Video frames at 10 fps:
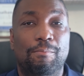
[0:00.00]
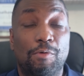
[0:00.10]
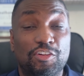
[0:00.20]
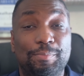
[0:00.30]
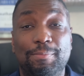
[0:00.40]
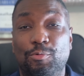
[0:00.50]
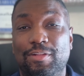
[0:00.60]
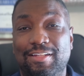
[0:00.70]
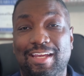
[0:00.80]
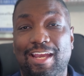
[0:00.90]
Most people would
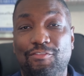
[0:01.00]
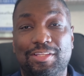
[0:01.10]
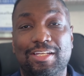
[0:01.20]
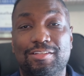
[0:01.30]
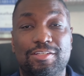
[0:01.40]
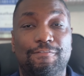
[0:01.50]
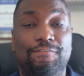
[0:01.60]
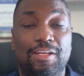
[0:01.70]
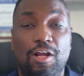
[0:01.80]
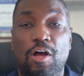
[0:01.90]
say everything should
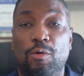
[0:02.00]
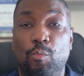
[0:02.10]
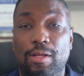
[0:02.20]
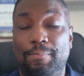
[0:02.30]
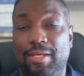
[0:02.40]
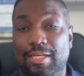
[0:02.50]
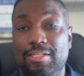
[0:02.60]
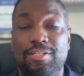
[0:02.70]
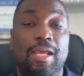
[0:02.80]
fit on 1 page,